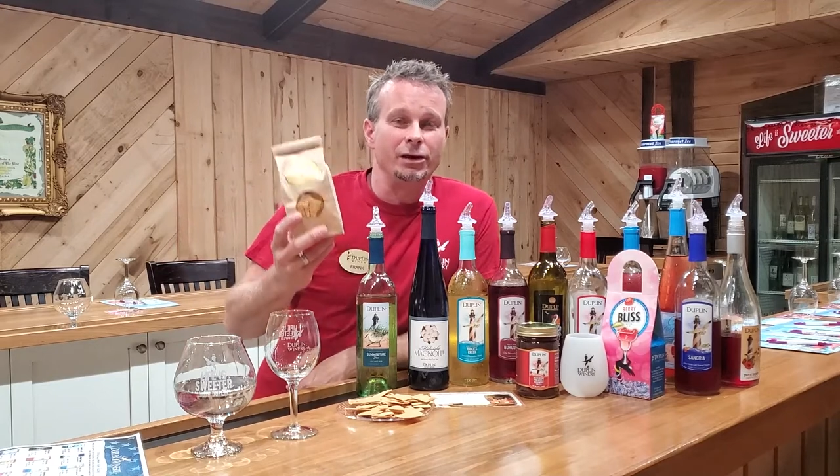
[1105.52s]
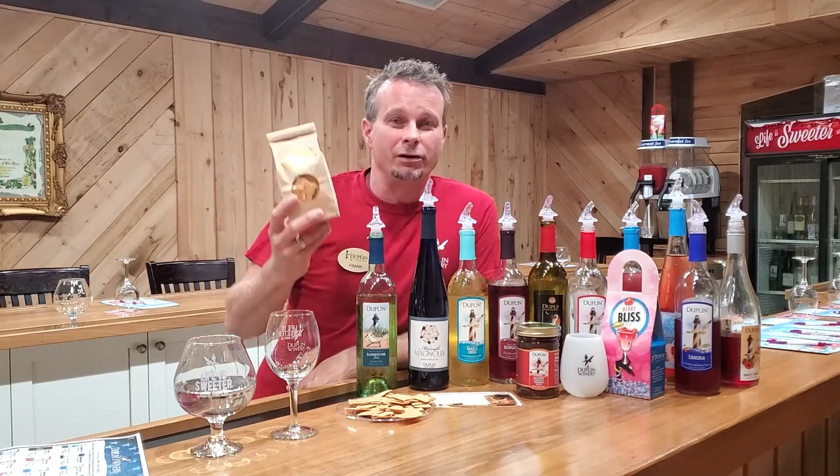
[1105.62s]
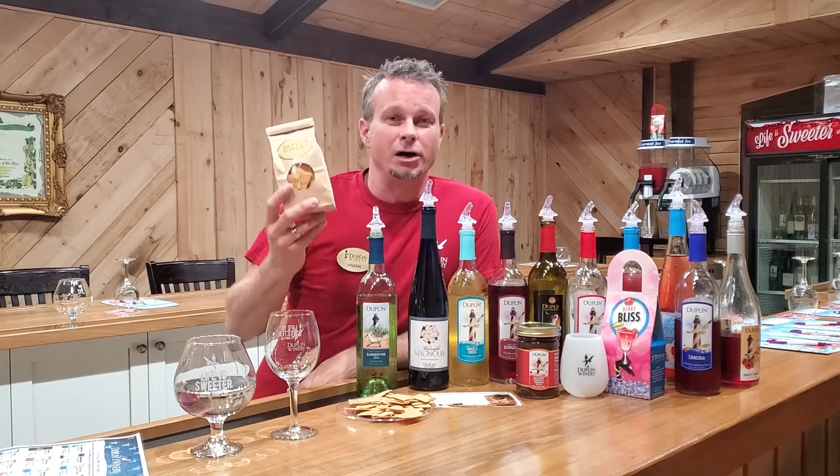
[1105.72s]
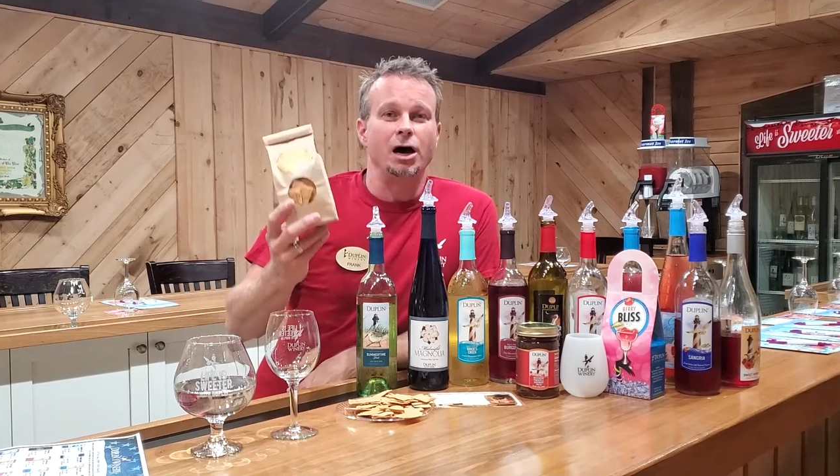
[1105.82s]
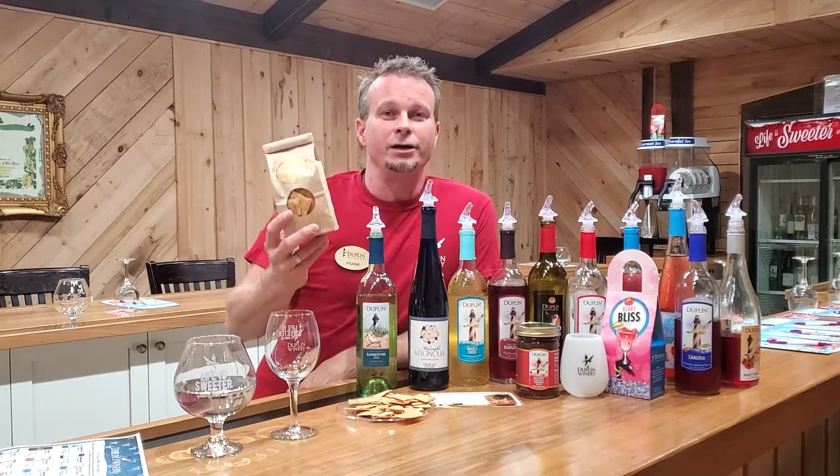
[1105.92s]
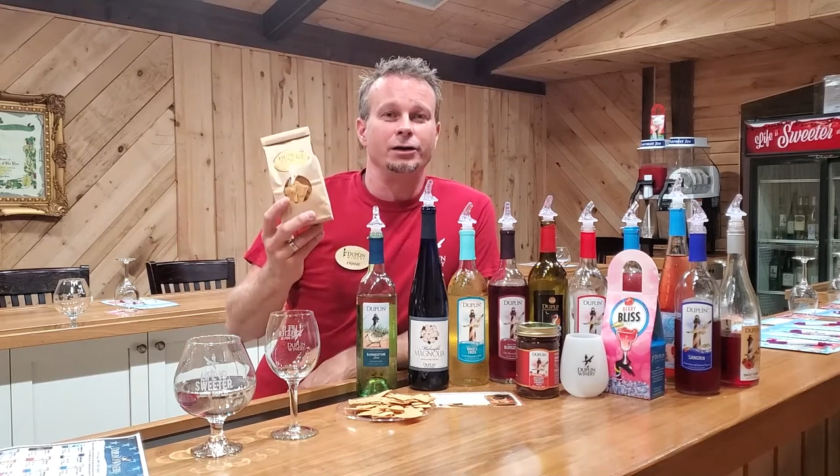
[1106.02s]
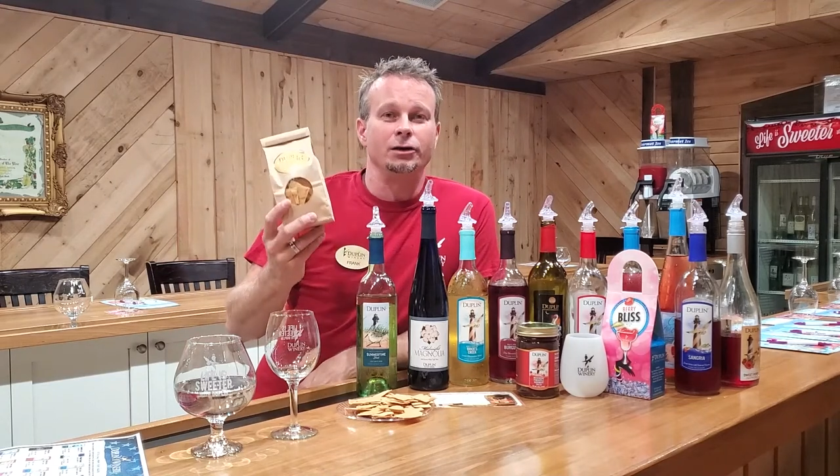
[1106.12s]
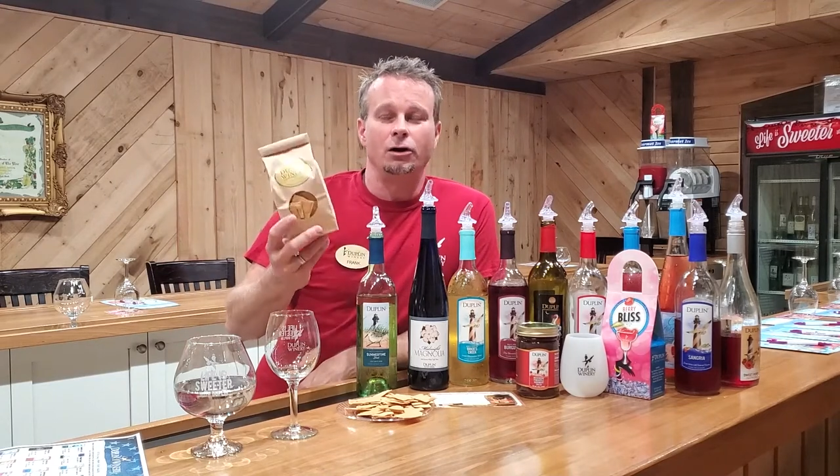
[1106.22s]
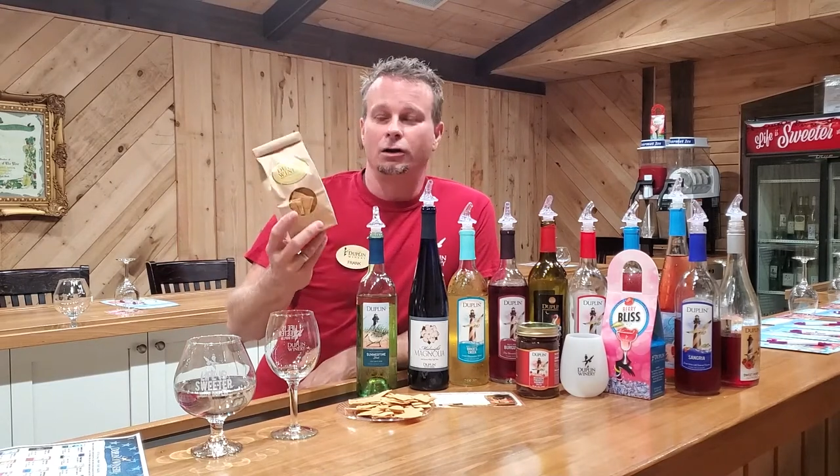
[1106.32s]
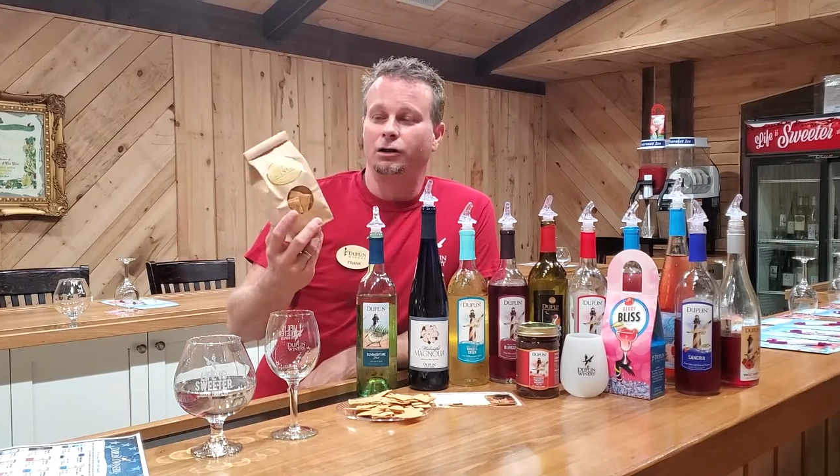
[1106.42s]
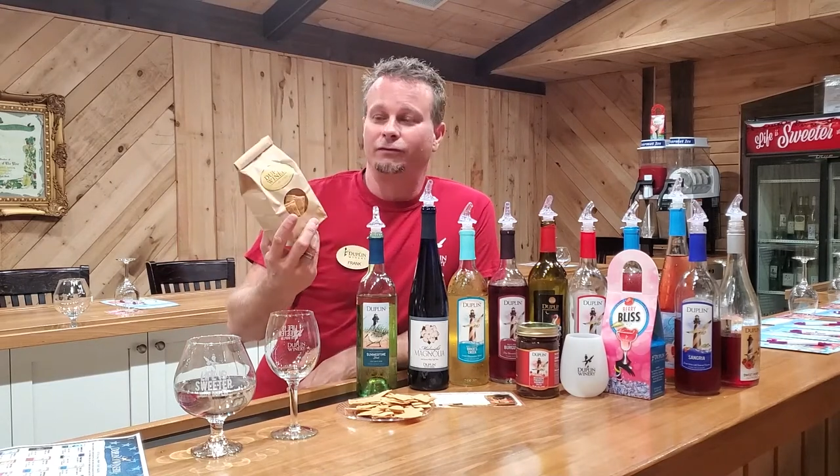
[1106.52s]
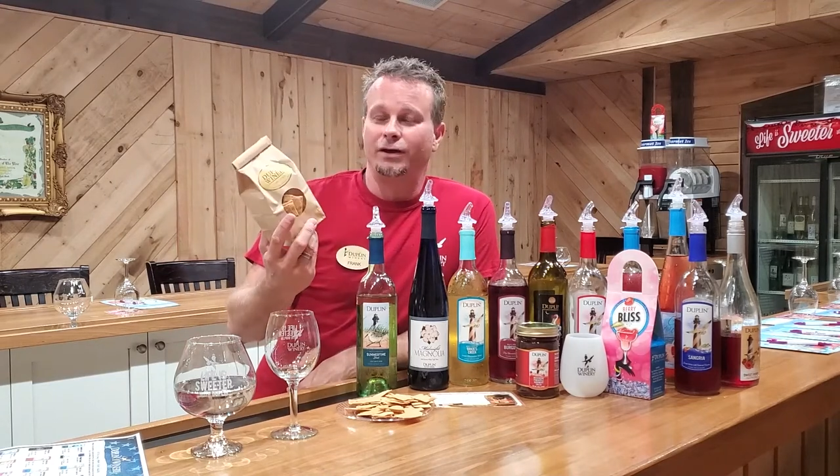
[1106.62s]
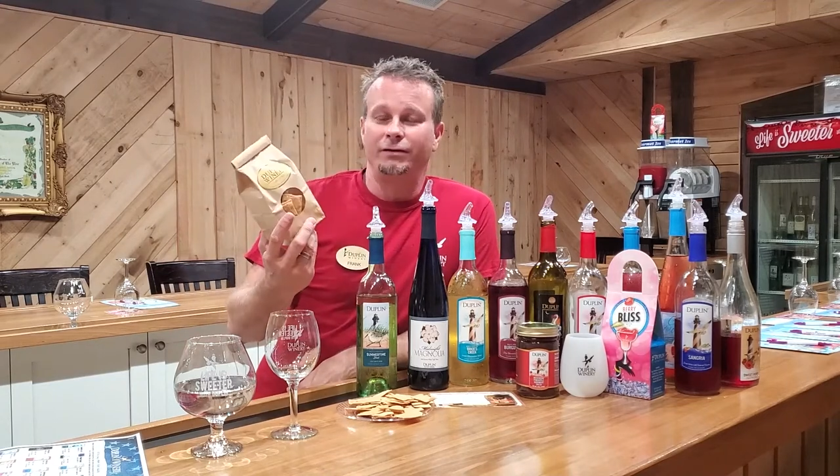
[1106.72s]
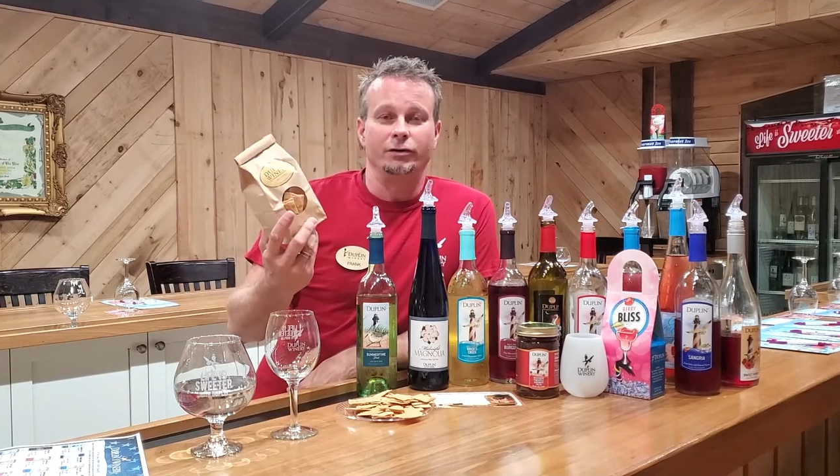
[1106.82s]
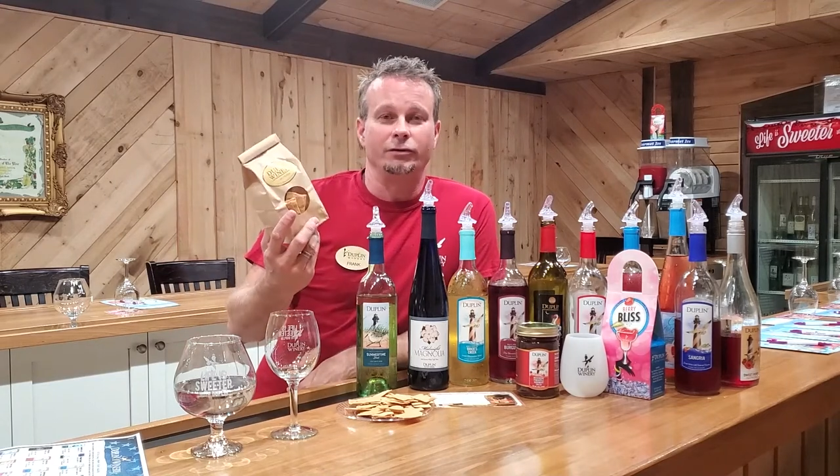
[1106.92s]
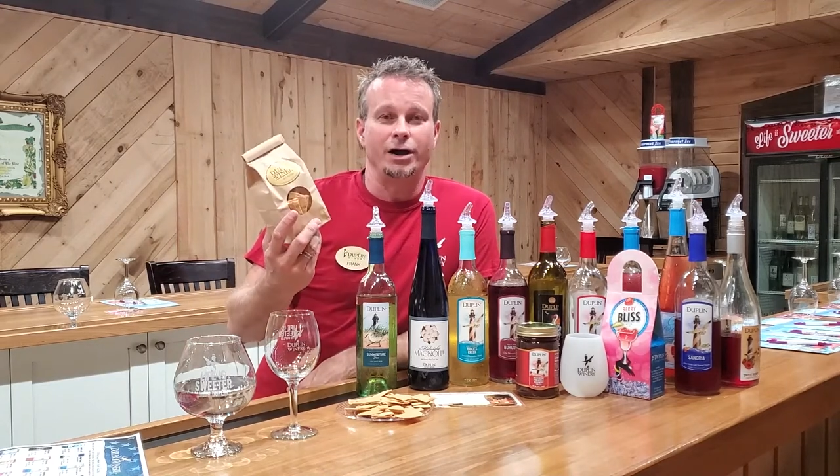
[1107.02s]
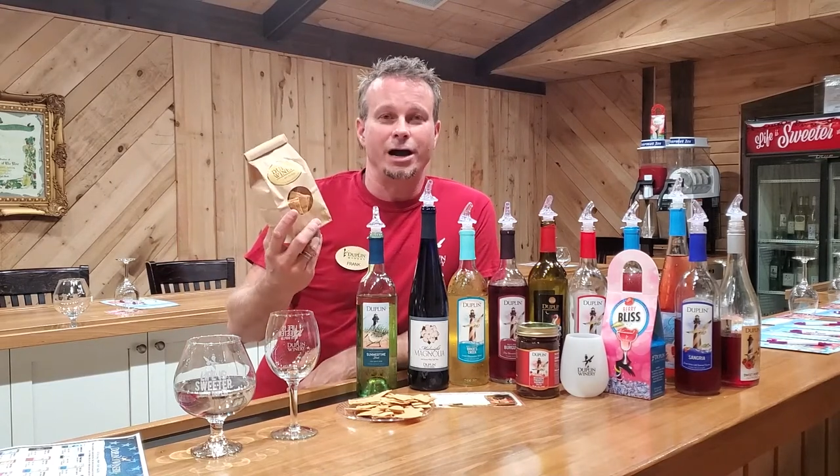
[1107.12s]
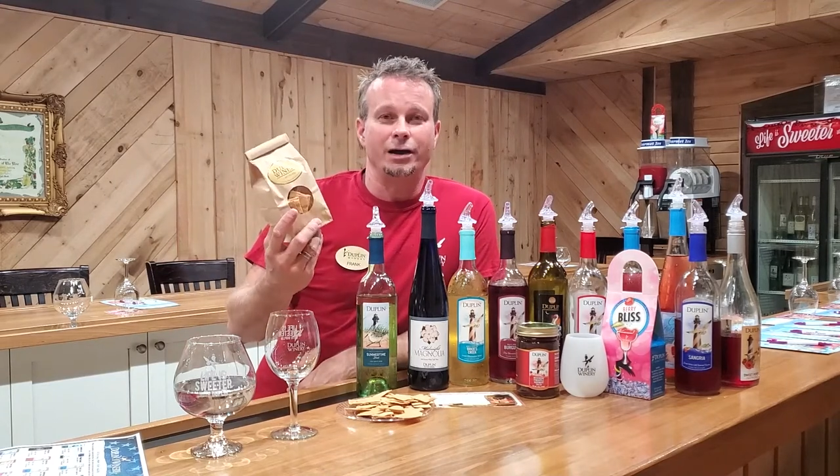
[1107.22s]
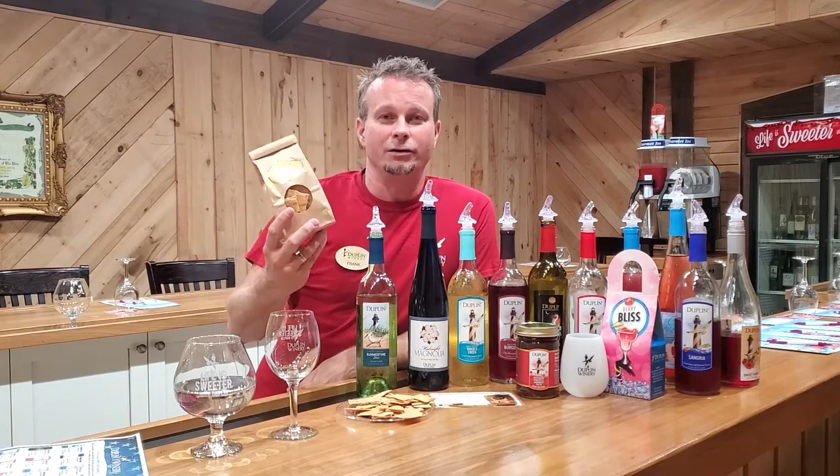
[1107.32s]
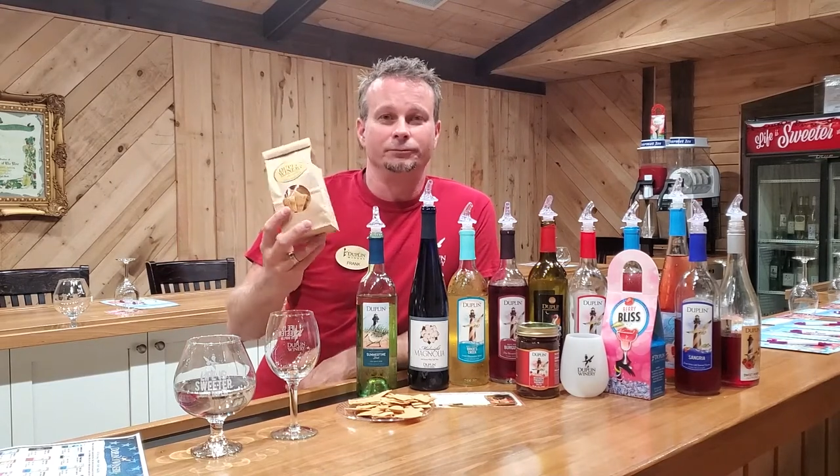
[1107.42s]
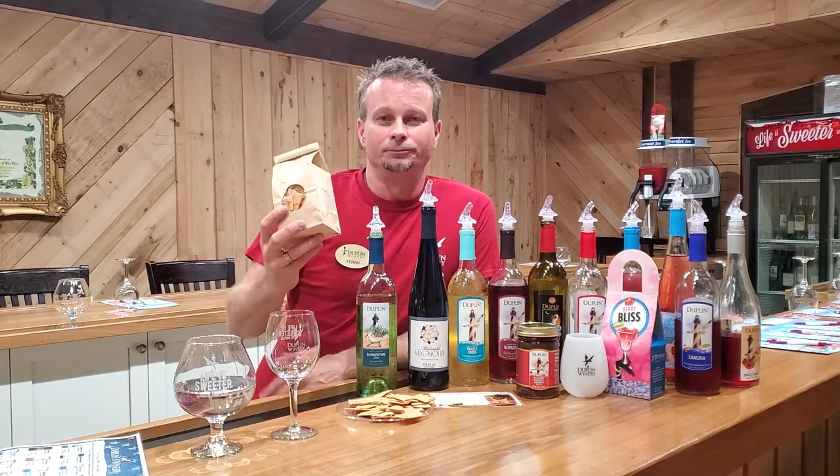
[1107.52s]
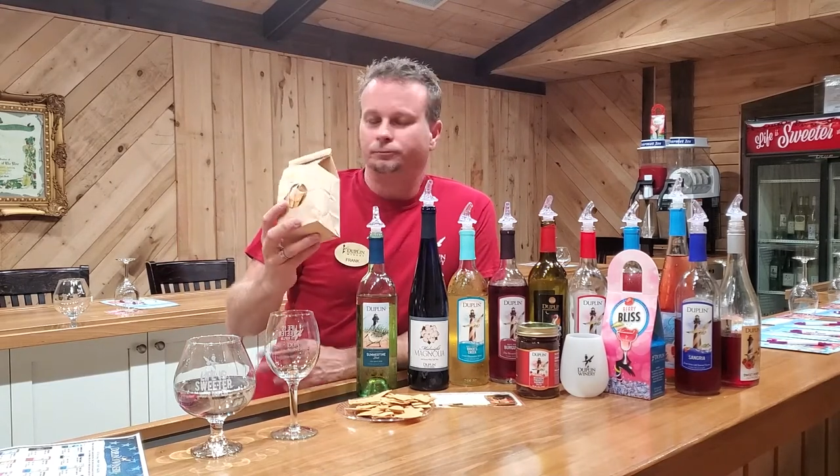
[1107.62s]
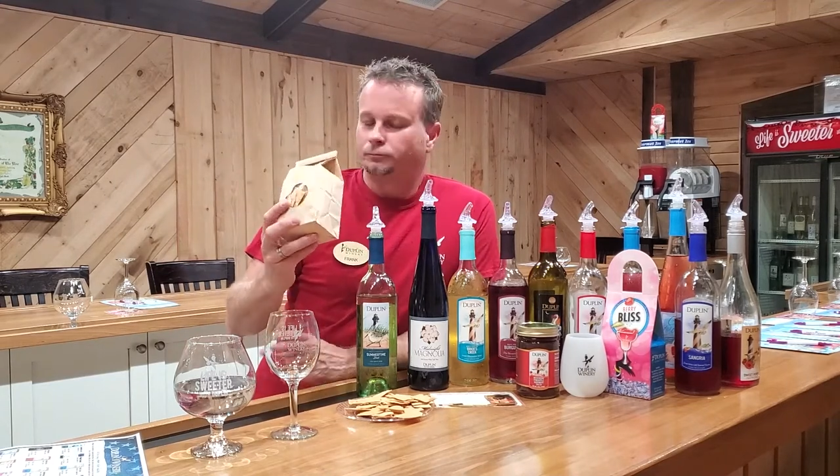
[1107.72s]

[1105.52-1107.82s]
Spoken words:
They're an onion garlic flavored cracker.